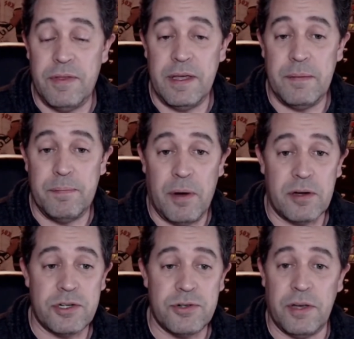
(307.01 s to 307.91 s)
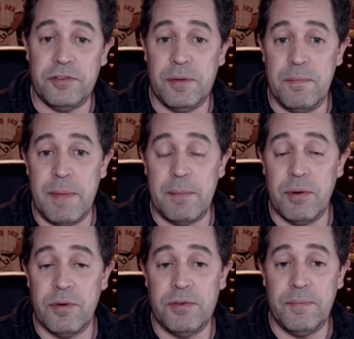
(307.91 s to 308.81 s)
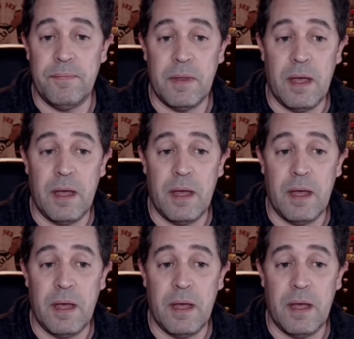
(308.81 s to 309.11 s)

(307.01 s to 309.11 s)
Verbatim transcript: the Boggs Trust members